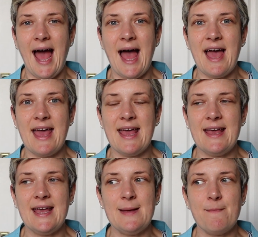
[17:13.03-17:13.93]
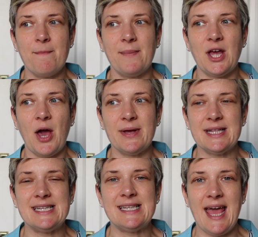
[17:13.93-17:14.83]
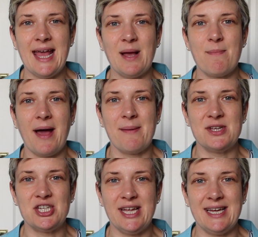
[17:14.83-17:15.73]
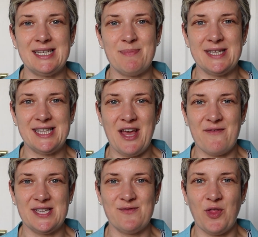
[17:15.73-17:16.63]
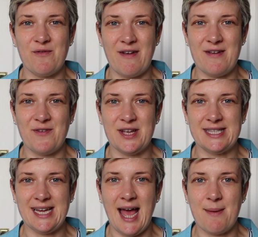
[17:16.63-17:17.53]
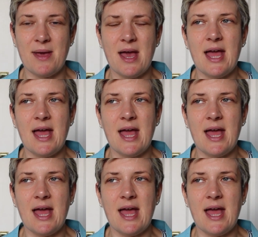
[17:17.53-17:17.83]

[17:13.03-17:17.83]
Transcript: I'm going to take my machine to be serviced for the very first time.